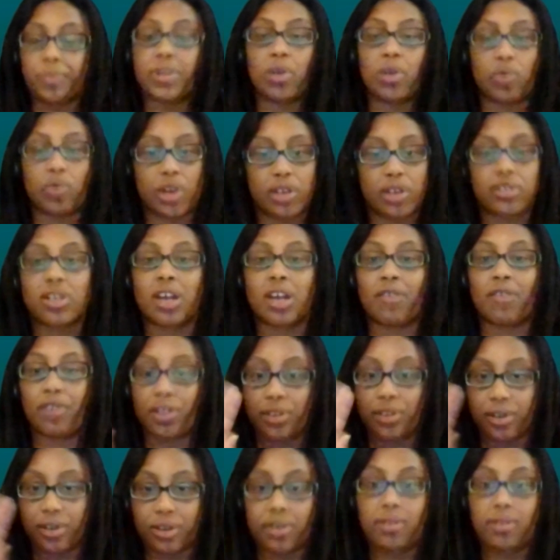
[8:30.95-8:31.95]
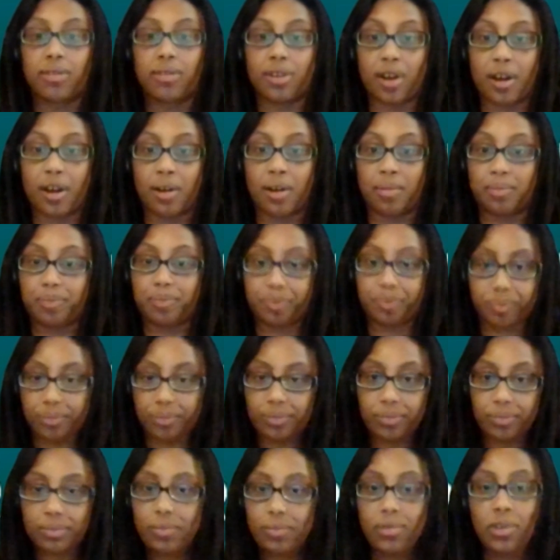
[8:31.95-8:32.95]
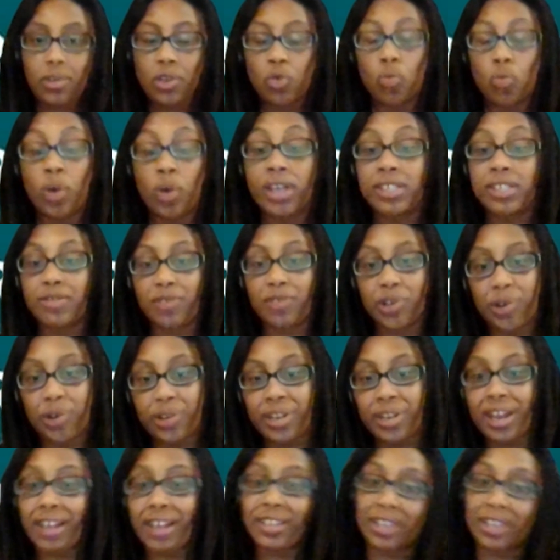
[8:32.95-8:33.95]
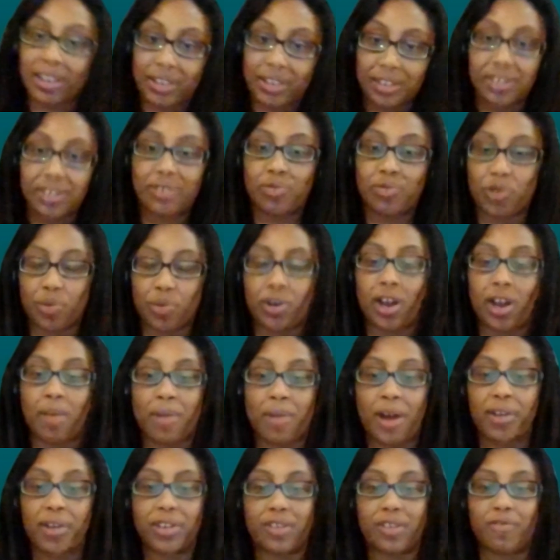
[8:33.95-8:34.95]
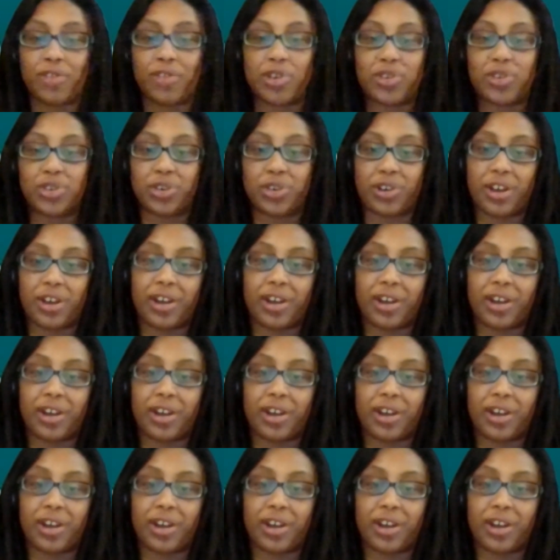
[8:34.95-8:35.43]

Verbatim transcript: And we also have other um, ways of doing that that will come out in the future.